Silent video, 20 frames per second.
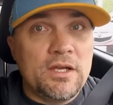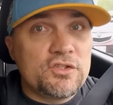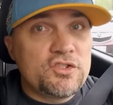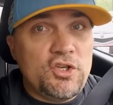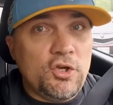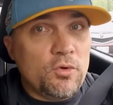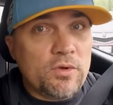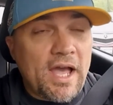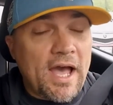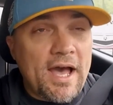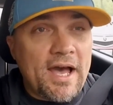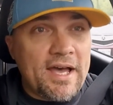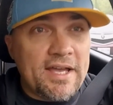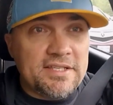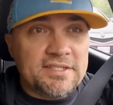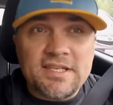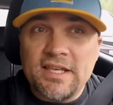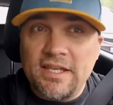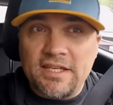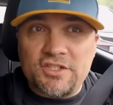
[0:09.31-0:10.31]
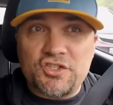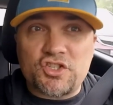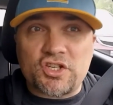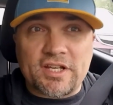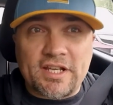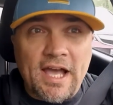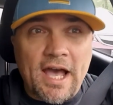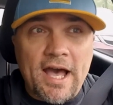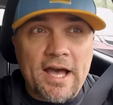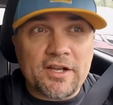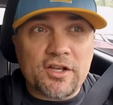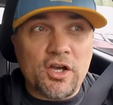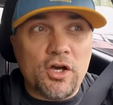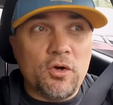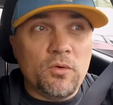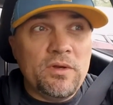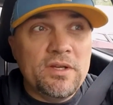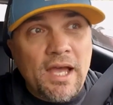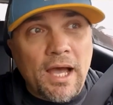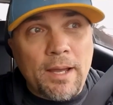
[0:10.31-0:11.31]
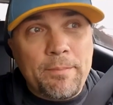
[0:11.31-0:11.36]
Two guys in Chicago.